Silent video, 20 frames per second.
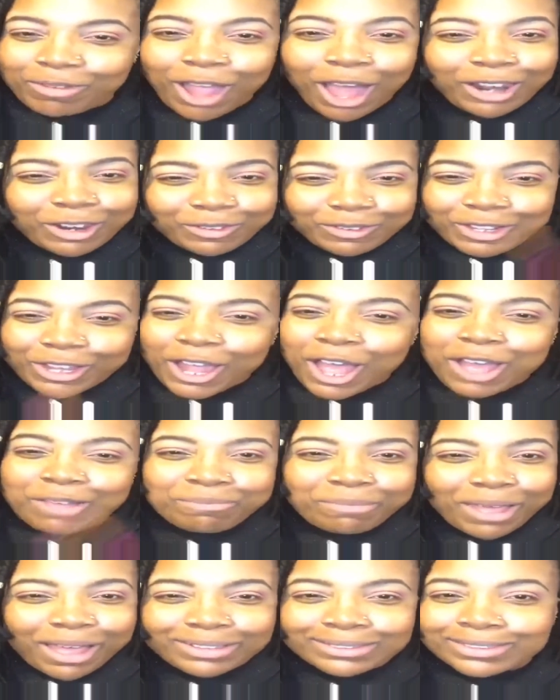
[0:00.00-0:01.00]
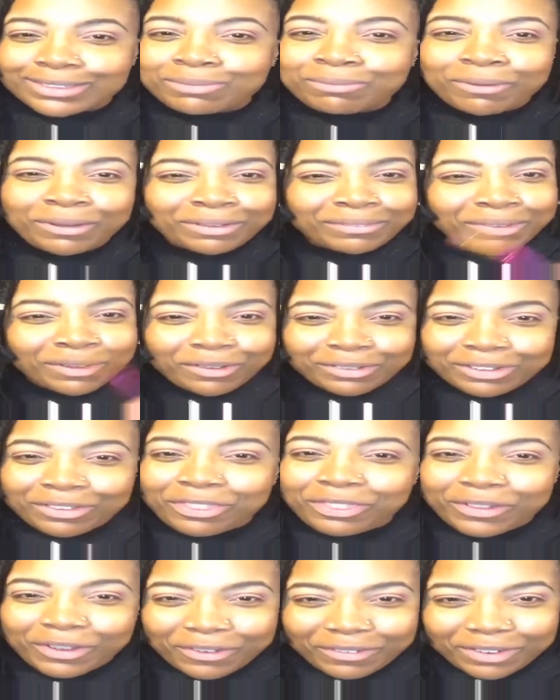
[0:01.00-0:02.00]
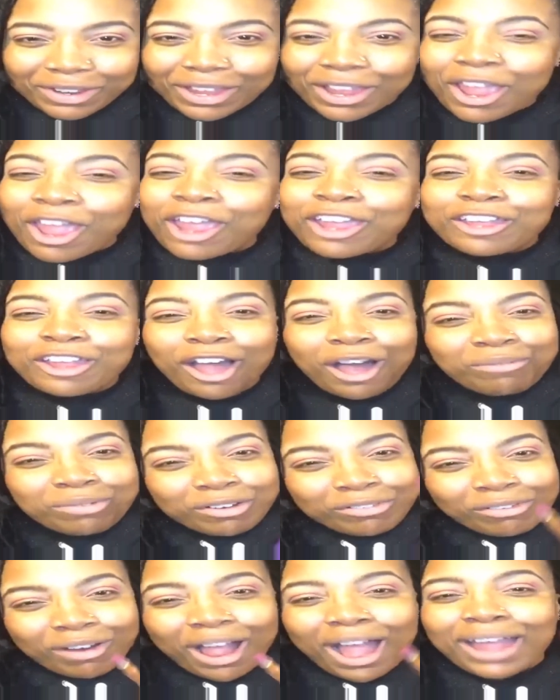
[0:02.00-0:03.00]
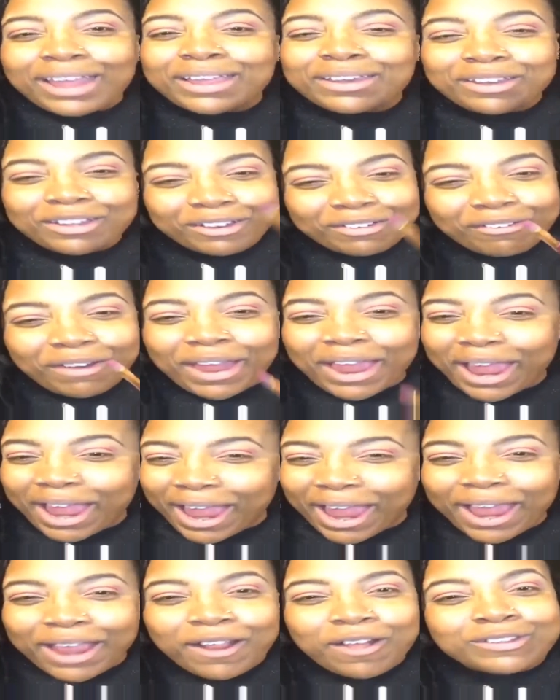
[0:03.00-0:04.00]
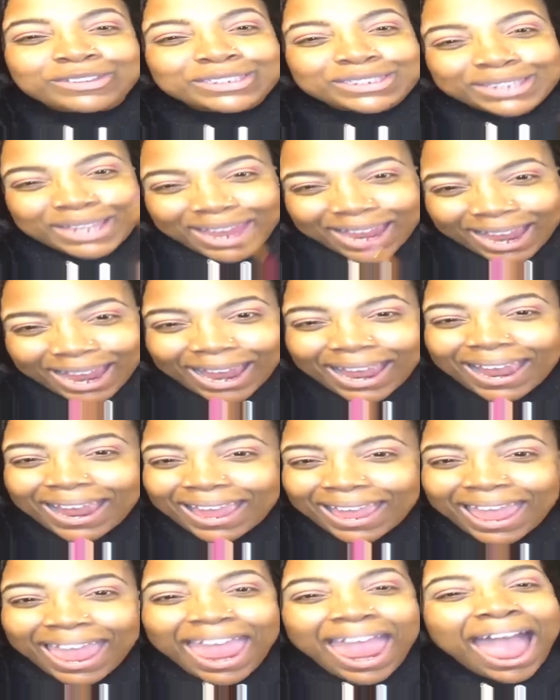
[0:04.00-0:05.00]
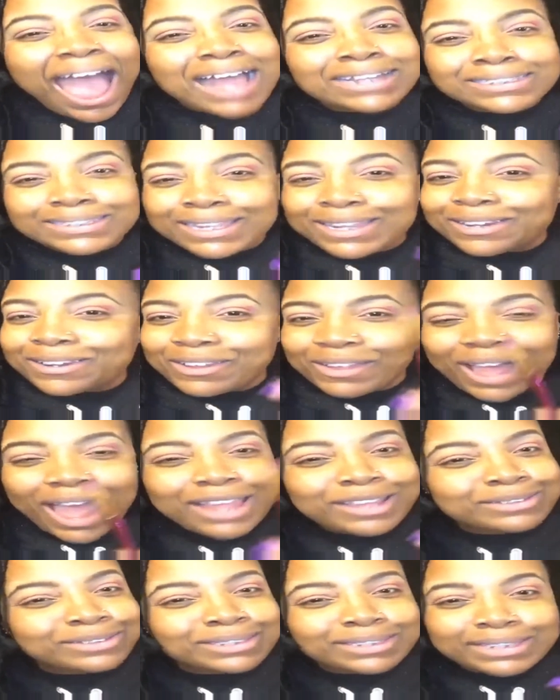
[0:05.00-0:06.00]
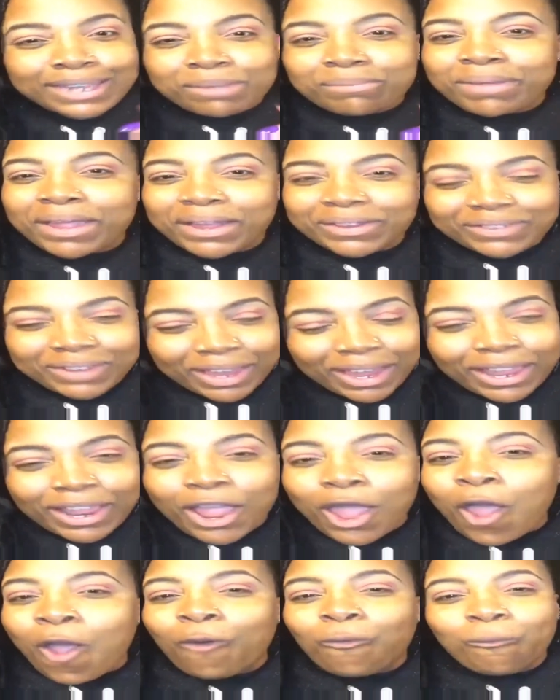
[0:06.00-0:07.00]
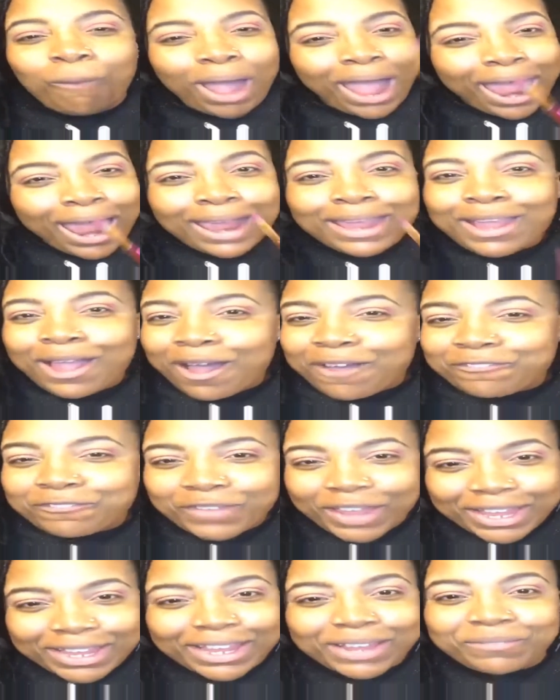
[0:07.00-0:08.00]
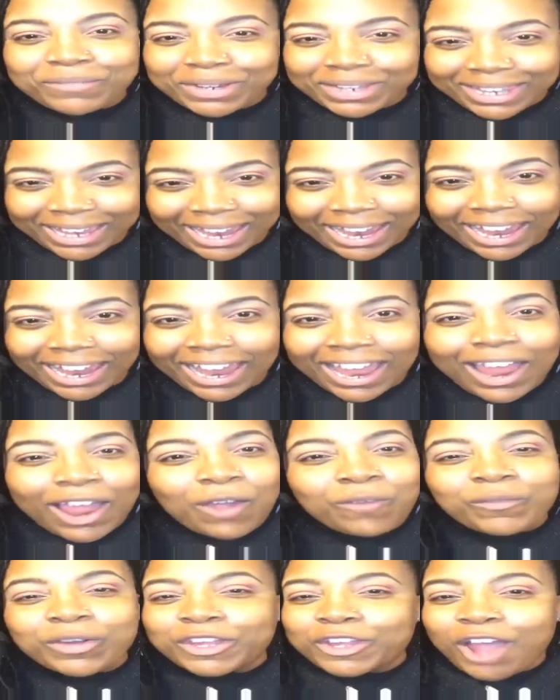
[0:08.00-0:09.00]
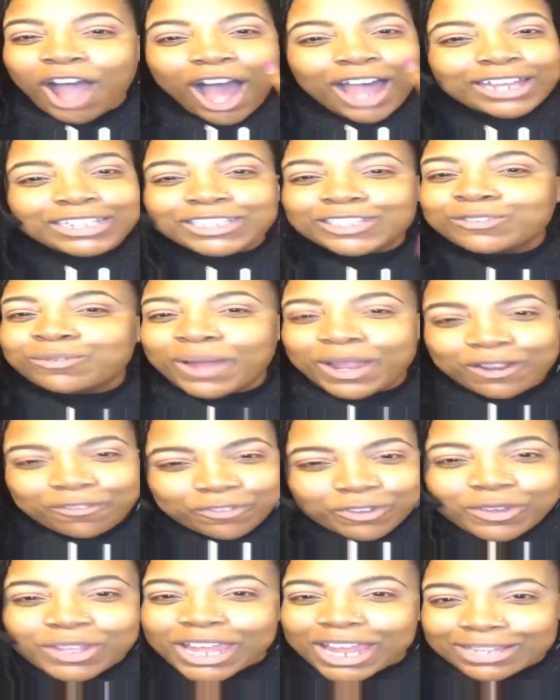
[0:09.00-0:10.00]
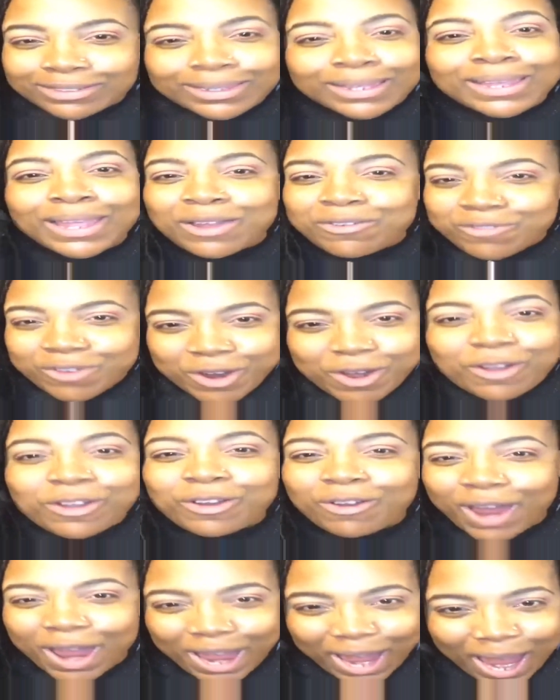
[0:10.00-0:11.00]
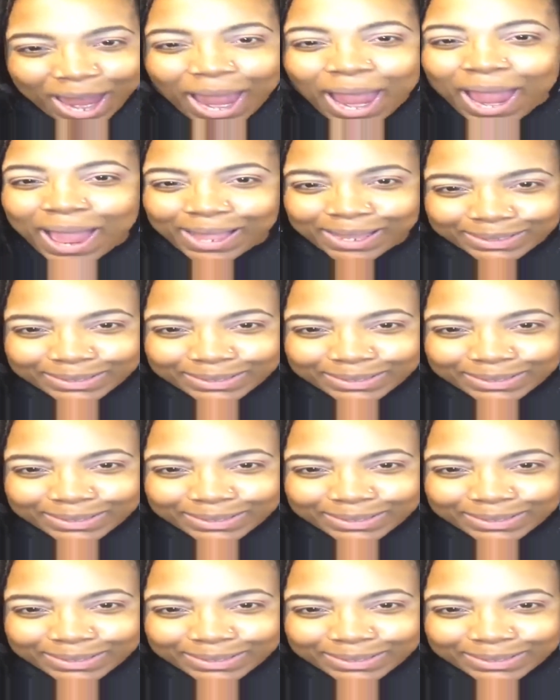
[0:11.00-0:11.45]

Y'all little young bucks that's probably under 30. Y'all were rocking the gray hair. Don't sit here. I say, look, I used to say back then, why are y'all faking with that when y'all can just wait a few years and get real gray hair.